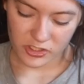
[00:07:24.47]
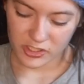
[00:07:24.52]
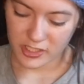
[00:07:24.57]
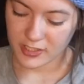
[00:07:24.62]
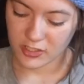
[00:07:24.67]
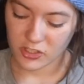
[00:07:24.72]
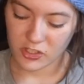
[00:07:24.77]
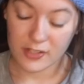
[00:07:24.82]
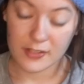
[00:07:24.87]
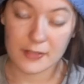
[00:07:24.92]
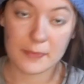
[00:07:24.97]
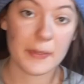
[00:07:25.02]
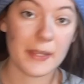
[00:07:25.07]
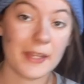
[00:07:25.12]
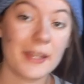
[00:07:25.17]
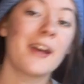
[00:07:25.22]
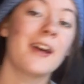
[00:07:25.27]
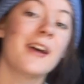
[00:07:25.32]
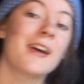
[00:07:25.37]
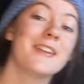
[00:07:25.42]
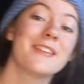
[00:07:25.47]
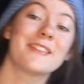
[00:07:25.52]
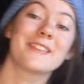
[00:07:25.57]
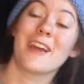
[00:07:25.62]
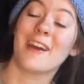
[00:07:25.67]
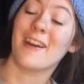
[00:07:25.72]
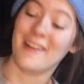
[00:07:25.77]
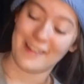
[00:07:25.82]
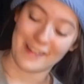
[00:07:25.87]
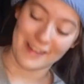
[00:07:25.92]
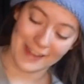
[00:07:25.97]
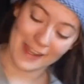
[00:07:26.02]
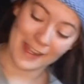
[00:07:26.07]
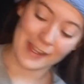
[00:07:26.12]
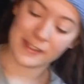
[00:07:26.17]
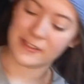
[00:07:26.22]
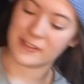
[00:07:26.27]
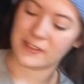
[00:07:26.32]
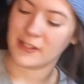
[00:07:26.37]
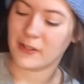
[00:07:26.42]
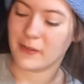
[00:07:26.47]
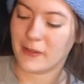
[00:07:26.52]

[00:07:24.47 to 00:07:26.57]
it just because, I don't know,